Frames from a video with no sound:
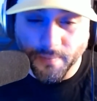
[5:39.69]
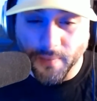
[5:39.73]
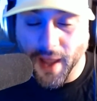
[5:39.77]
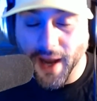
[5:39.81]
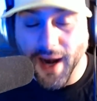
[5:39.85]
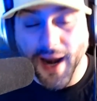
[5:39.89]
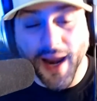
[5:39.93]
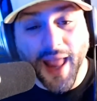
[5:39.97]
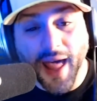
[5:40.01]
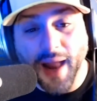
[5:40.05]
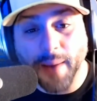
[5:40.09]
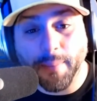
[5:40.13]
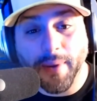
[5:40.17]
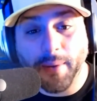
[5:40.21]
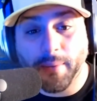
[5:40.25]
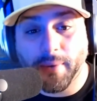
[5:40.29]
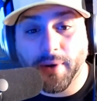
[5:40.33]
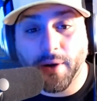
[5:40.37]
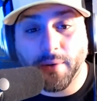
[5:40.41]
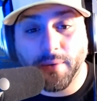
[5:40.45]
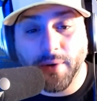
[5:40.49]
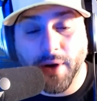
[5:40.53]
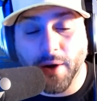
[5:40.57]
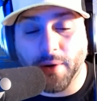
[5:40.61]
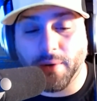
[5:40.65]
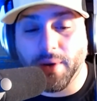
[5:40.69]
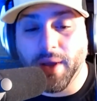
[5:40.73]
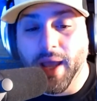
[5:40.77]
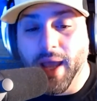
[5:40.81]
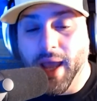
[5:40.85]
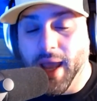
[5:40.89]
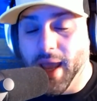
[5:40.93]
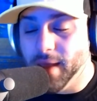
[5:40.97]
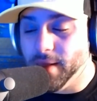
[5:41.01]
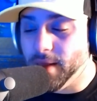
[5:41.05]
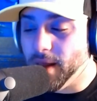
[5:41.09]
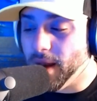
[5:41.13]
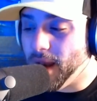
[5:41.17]
And a lot of people don't know.
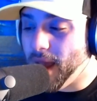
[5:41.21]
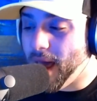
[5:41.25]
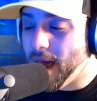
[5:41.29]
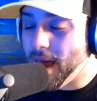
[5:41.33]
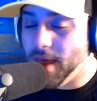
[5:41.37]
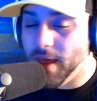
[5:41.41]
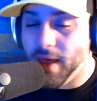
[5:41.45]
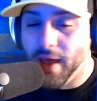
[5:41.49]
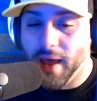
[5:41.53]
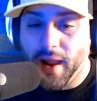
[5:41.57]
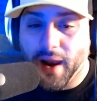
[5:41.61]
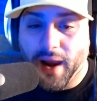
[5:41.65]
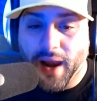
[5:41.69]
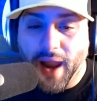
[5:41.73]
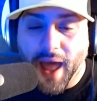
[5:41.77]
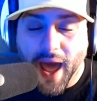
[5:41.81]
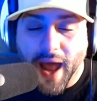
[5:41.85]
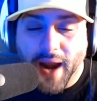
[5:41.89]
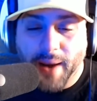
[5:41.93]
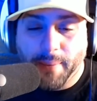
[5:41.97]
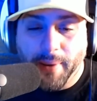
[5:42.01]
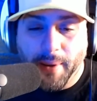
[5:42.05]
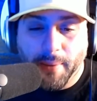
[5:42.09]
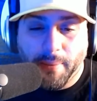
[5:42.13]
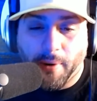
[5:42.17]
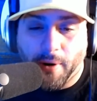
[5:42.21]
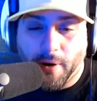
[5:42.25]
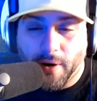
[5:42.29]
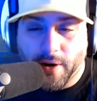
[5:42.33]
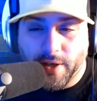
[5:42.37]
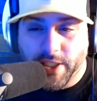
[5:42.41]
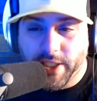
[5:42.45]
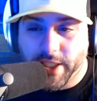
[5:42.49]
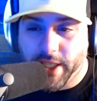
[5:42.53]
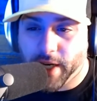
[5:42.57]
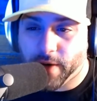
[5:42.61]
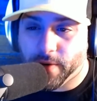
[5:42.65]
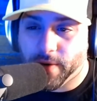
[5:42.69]
The lot, a lot of people are
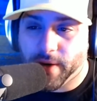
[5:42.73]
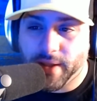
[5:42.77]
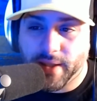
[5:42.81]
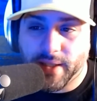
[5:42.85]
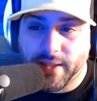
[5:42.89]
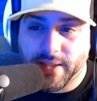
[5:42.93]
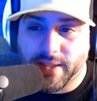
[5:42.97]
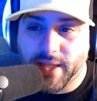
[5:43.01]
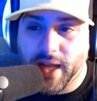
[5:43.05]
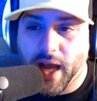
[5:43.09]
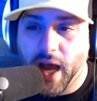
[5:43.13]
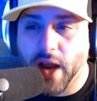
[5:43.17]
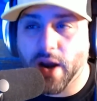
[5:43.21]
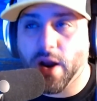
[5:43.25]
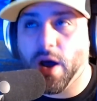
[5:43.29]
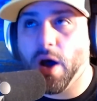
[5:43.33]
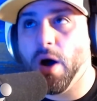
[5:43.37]
cheering this on.